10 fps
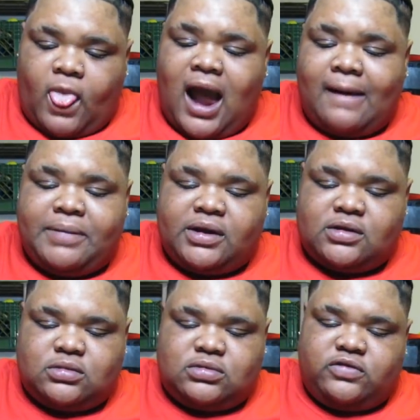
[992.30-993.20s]
I've been in
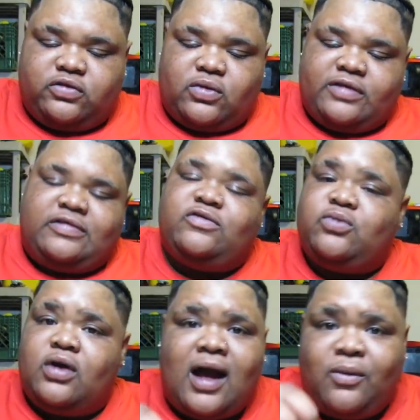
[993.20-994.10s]
some situations
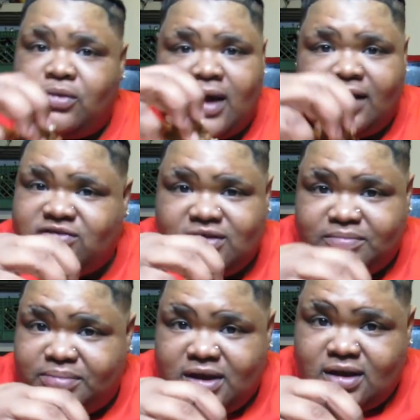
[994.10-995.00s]
where I, I
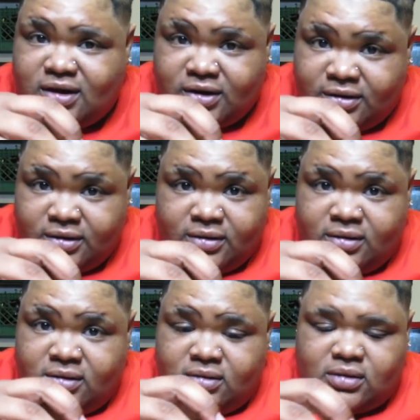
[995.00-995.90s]
shouldn't be here.
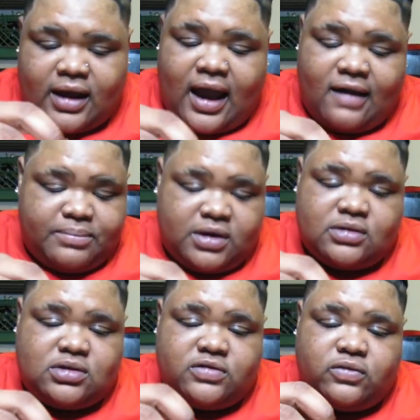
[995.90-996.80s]
Like, I've been
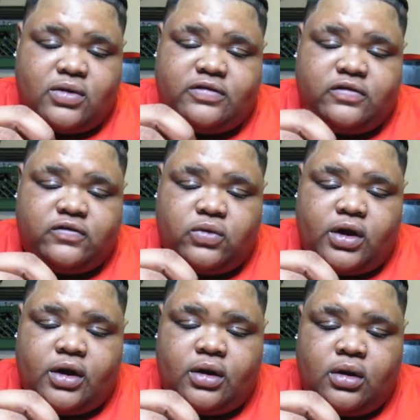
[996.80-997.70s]
in situations
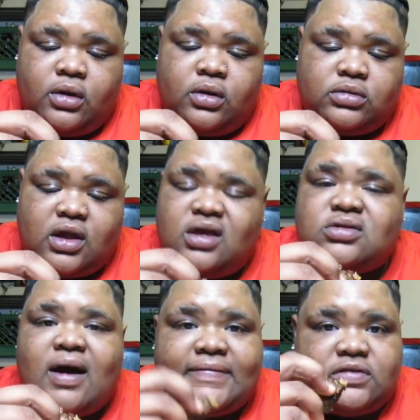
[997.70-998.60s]
where things
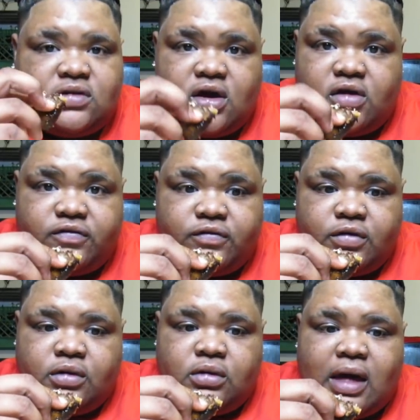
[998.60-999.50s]
got tough.
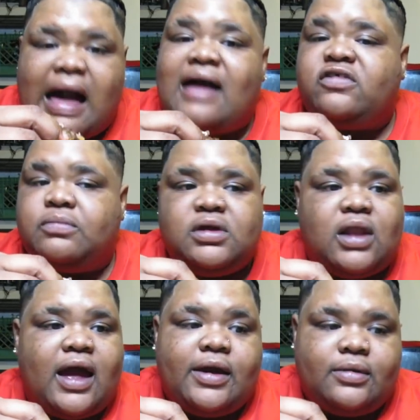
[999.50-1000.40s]
where I should be
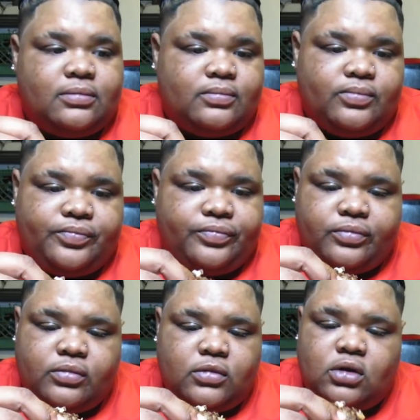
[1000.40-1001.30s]
like,
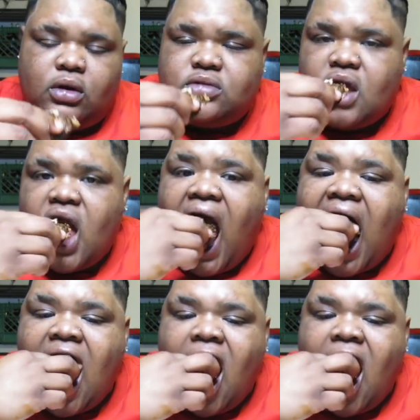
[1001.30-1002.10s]
you know what I'm saying?